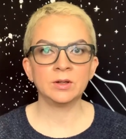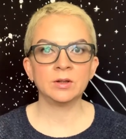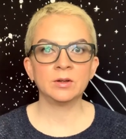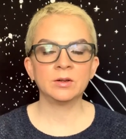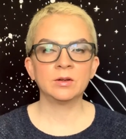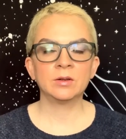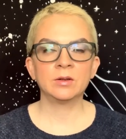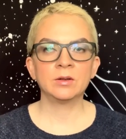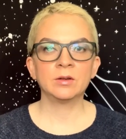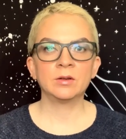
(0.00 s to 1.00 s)

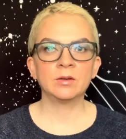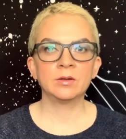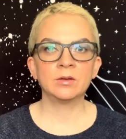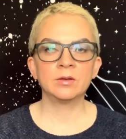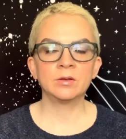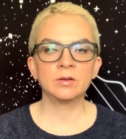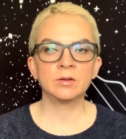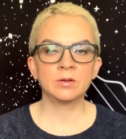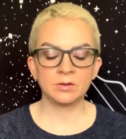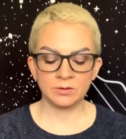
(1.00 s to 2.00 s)

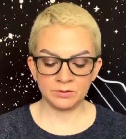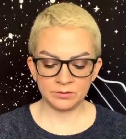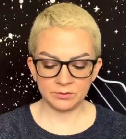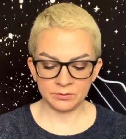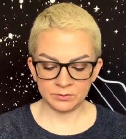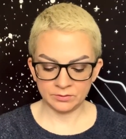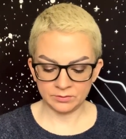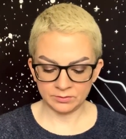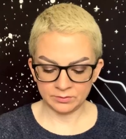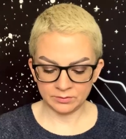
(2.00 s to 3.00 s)

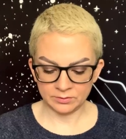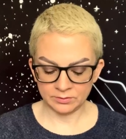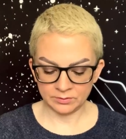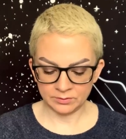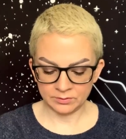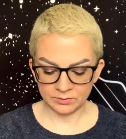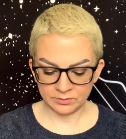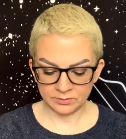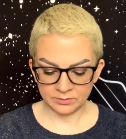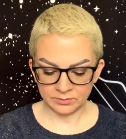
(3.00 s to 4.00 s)

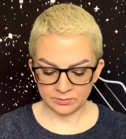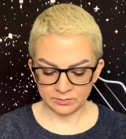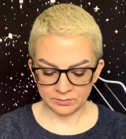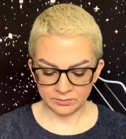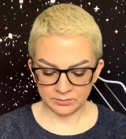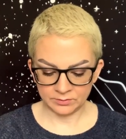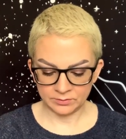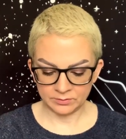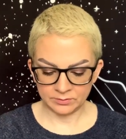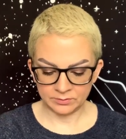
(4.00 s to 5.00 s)

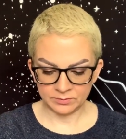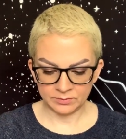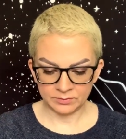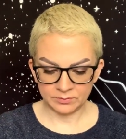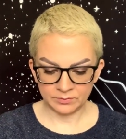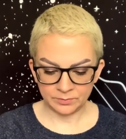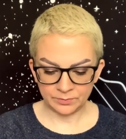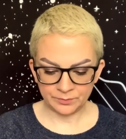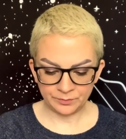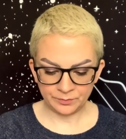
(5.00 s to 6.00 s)

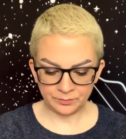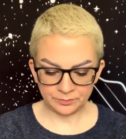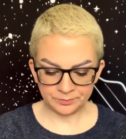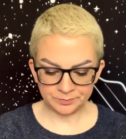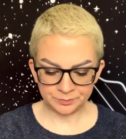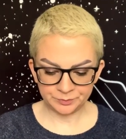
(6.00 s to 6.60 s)
Nobody speaks.